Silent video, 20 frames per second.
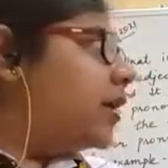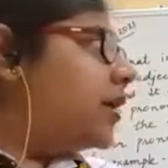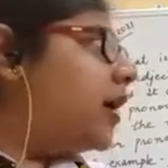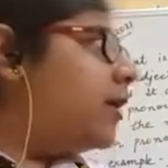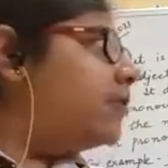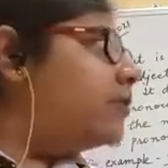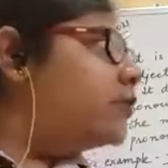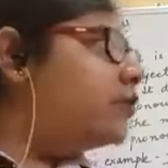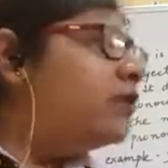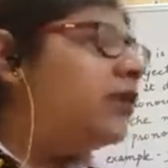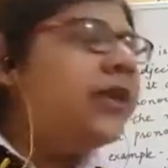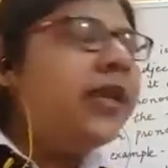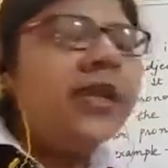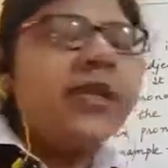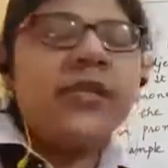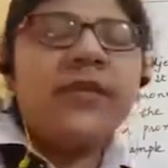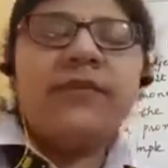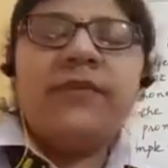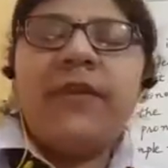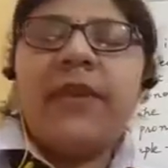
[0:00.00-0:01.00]
Come to the
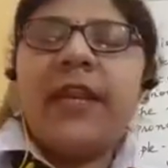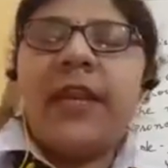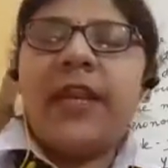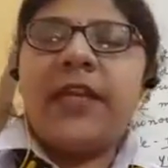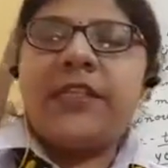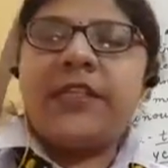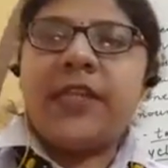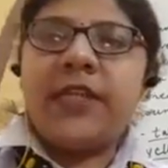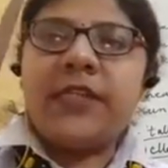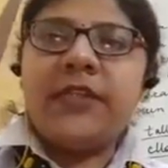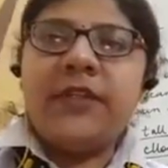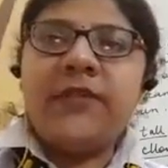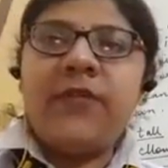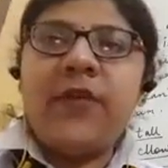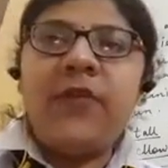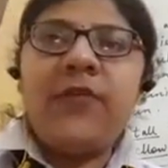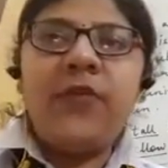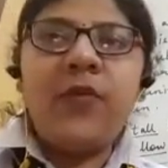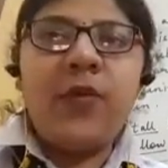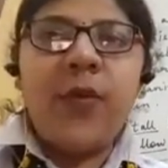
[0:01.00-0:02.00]
next one, adjective
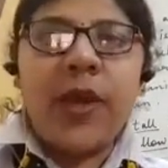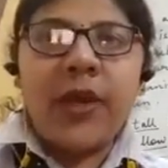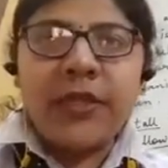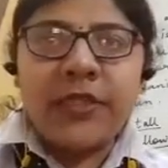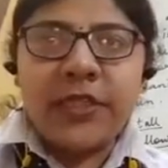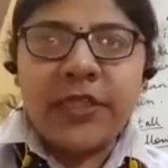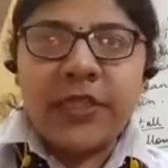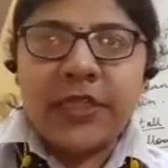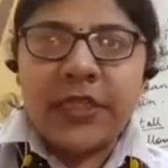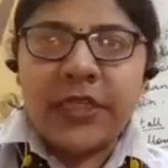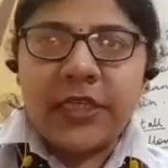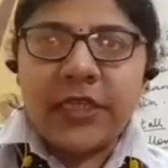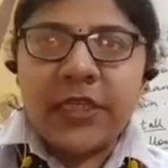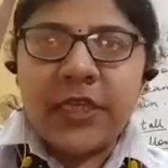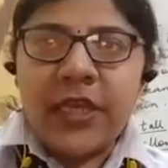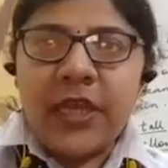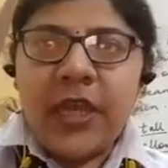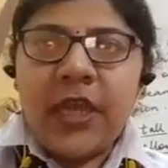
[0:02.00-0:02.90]
of quantity.